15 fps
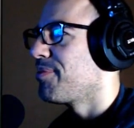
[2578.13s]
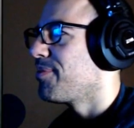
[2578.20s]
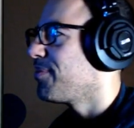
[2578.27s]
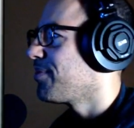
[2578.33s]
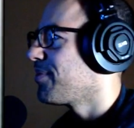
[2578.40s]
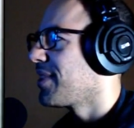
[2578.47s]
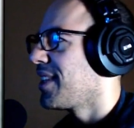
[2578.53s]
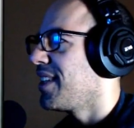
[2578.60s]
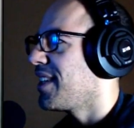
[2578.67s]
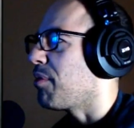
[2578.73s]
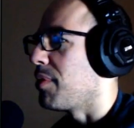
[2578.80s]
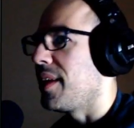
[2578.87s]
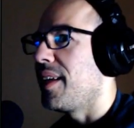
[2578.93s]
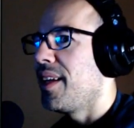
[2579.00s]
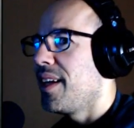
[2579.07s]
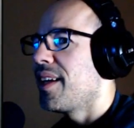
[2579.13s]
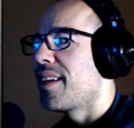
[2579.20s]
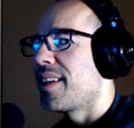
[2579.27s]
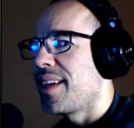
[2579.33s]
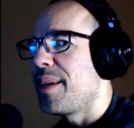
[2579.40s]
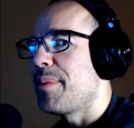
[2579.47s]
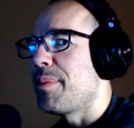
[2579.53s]
You gotta really
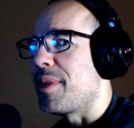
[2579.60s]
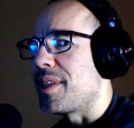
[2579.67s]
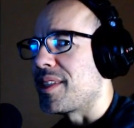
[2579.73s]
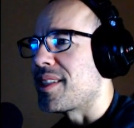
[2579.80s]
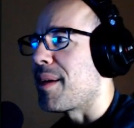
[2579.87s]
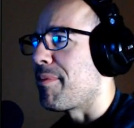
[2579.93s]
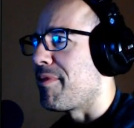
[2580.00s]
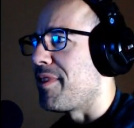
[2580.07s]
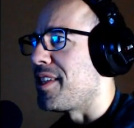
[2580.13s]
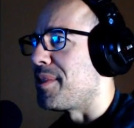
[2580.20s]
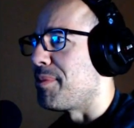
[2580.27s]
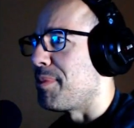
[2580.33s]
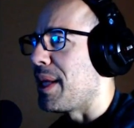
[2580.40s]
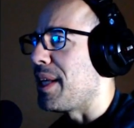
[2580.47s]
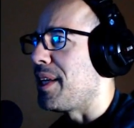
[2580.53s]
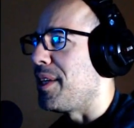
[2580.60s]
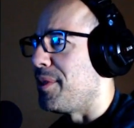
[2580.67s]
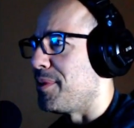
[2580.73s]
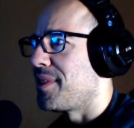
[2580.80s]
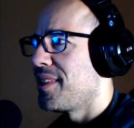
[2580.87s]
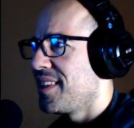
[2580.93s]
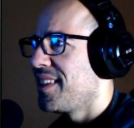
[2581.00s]
keep on top of these menus.
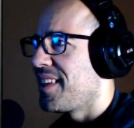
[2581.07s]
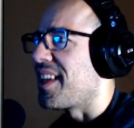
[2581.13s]
They can